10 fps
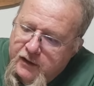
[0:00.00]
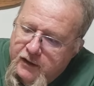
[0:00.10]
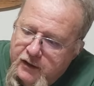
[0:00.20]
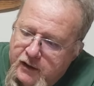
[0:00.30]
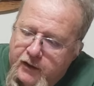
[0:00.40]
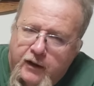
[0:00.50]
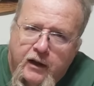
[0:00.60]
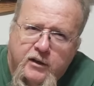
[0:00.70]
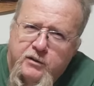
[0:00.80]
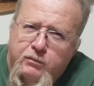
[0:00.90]
Uh, I
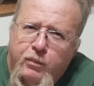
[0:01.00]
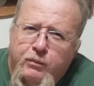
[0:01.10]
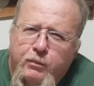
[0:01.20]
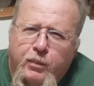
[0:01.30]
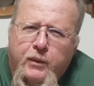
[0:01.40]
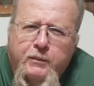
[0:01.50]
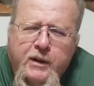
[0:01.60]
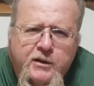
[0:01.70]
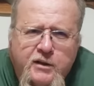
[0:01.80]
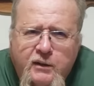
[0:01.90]
think I
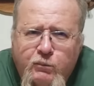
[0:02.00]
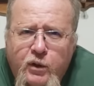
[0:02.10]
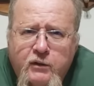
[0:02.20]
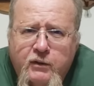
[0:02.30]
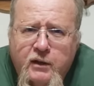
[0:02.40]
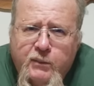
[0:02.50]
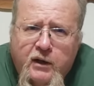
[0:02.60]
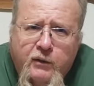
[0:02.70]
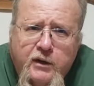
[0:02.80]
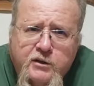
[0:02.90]
mentioned them briefly in my
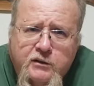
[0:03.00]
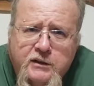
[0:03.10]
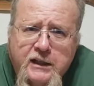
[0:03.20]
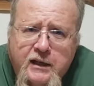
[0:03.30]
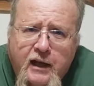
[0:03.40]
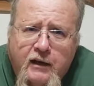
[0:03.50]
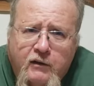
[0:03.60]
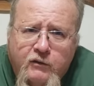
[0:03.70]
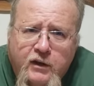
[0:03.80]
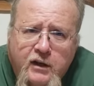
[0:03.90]
original seed
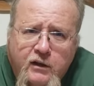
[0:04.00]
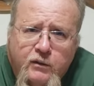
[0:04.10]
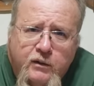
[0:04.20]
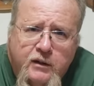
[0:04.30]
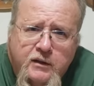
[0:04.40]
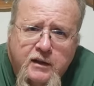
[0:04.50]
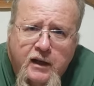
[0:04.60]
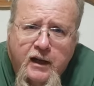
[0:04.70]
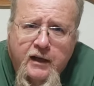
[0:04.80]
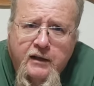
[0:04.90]
catalog video because
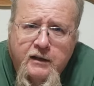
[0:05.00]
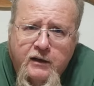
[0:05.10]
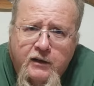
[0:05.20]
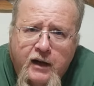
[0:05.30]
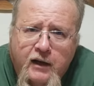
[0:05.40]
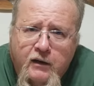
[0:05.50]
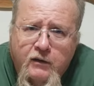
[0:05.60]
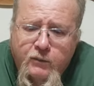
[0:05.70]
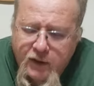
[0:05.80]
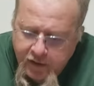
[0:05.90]
I'd had their
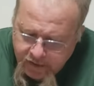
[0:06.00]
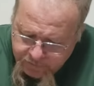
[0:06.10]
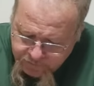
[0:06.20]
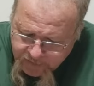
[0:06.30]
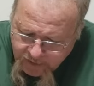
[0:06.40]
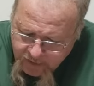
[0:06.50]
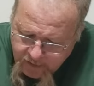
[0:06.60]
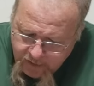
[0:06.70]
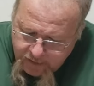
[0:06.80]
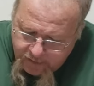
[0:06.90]
catalog by then.
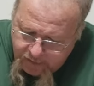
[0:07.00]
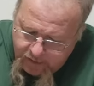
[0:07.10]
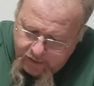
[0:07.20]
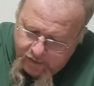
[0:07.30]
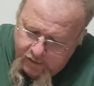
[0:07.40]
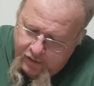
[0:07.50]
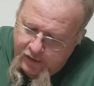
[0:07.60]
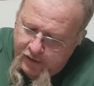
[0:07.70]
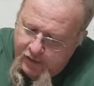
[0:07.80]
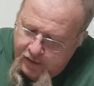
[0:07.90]
They
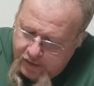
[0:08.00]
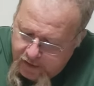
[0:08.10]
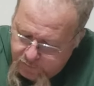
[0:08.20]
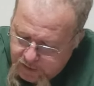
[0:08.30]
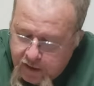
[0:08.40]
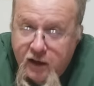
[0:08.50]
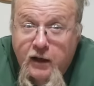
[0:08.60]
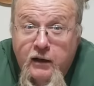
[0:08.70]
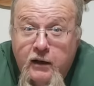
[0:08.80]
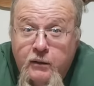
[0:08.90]
are have been in,
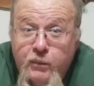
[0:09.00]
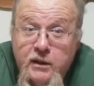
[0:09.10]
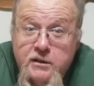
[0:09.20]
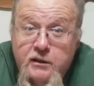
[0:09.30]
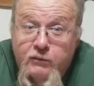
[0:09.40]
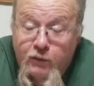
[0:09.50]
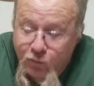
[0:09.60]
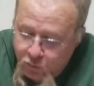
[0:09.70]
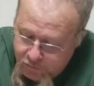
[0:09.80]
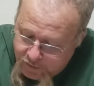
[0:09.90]
in business for
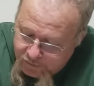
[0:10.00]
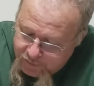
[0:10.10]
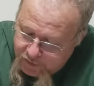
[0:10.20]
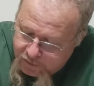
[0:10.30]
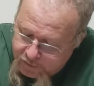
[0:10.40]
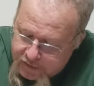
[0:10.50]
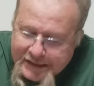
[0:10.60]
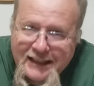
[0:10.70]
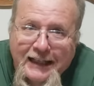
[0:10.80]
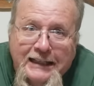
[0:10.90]
45 years
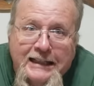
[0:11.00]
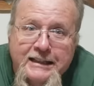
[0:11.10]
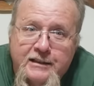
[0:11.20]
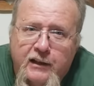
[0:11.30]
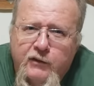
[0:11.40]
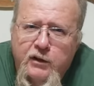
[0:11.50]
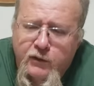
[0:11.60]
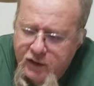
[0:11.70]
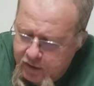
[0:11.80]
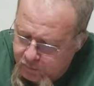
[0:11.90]
since
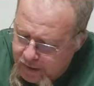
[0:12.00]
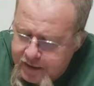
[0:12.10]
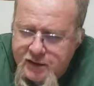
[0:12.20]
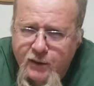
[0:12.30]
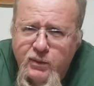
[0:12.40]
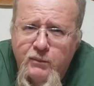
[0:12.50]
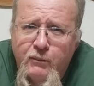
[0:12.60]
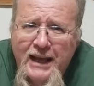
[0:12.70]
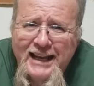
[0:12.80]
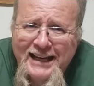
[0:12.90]
1973. They're based up in
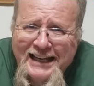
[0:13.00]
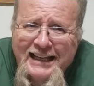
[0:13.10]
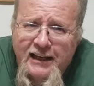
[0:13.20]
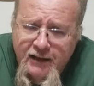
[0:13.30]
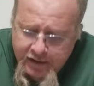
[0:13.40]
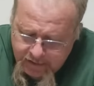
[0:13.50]
Maine.